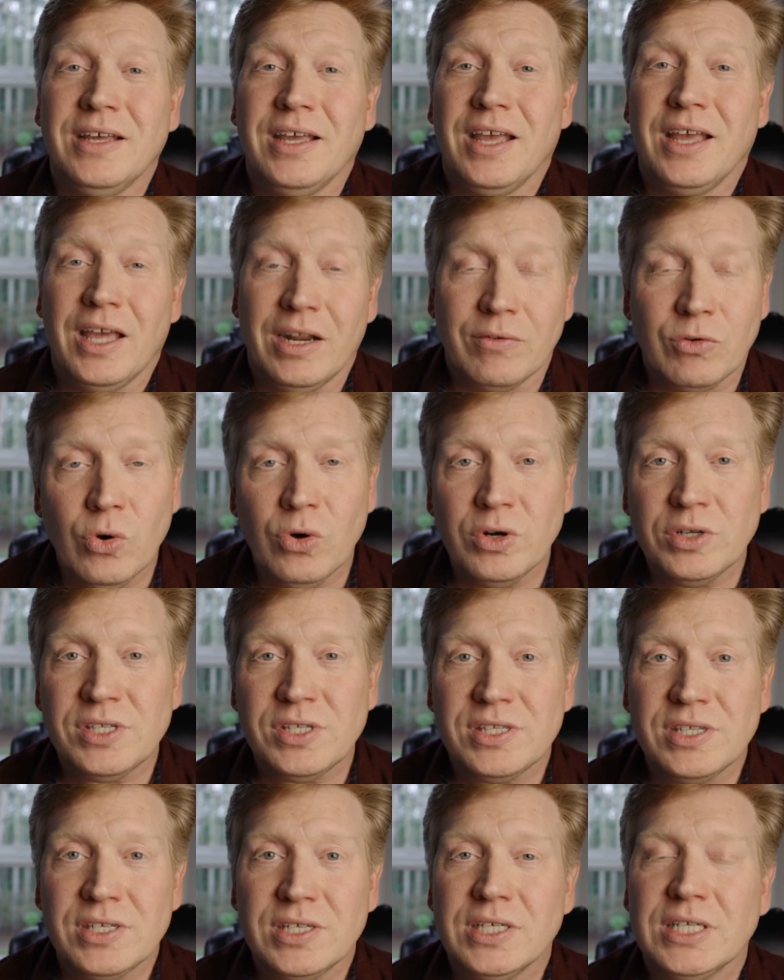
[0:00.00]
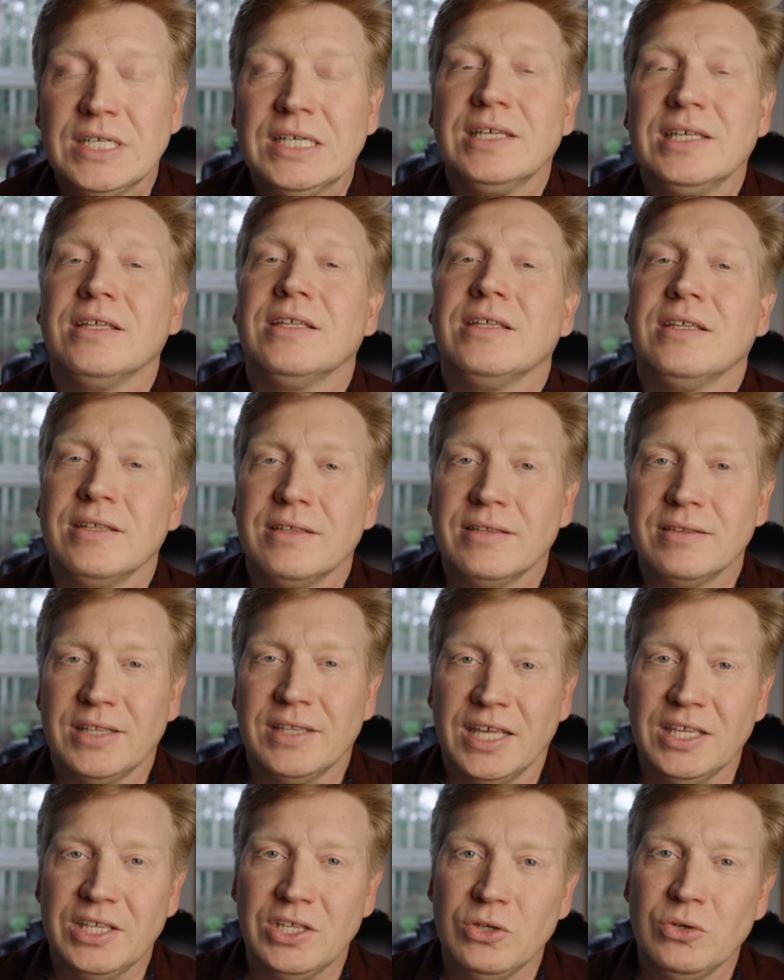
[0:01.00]
And of course,
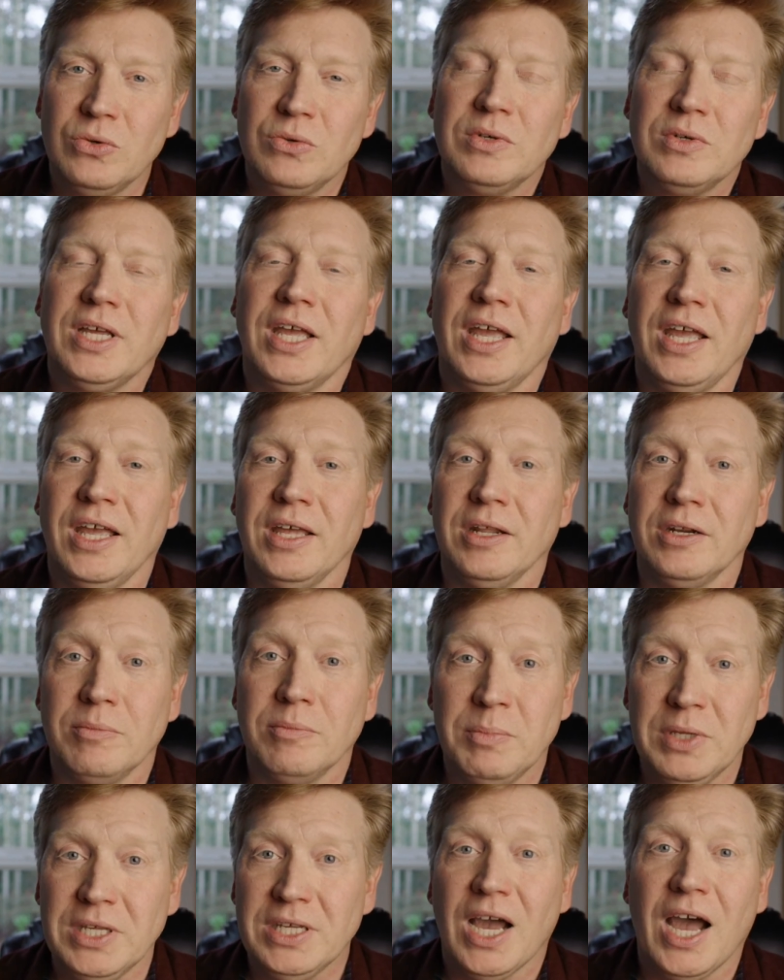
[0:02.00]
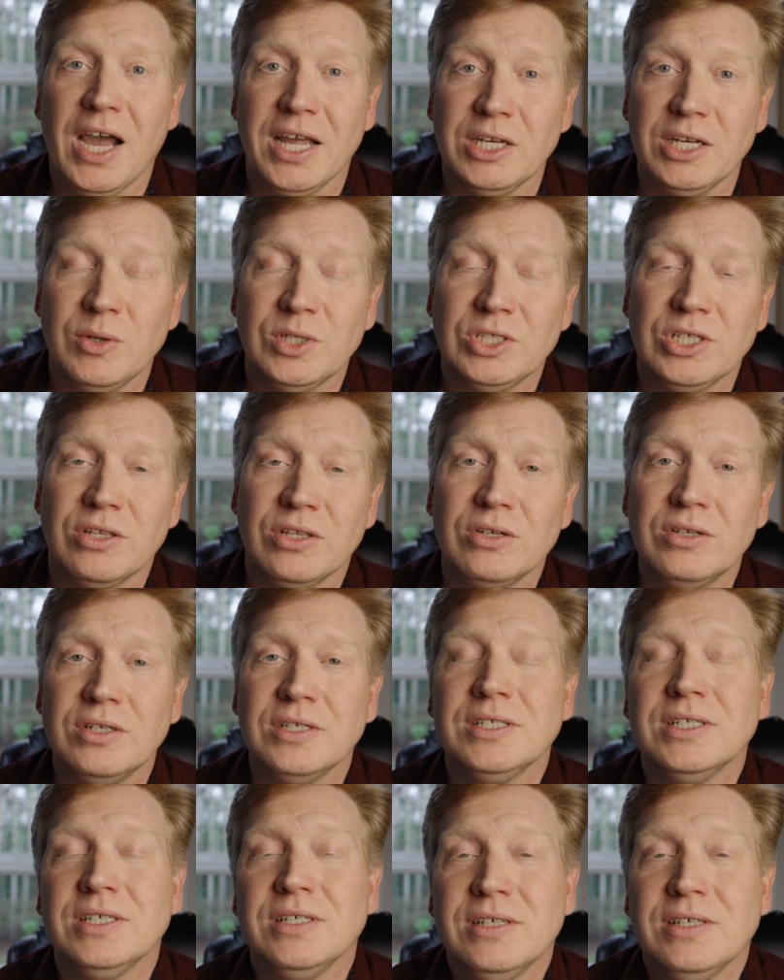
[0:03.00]
thank you and be kind to each other.